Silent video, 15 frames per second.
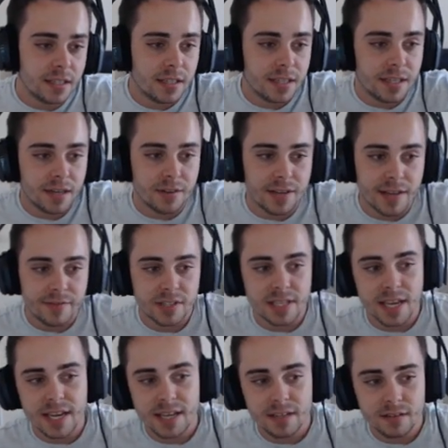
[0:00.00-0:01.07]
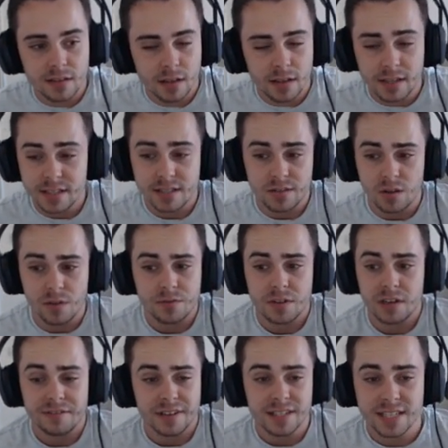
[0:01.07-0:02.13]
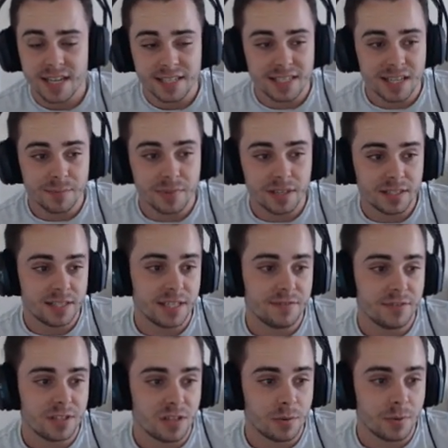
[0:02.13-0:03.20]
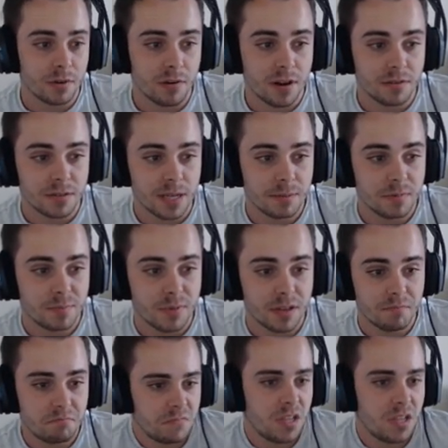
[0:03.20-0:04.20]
You know, Levitate is often a fantastic ability for stopping ground types, but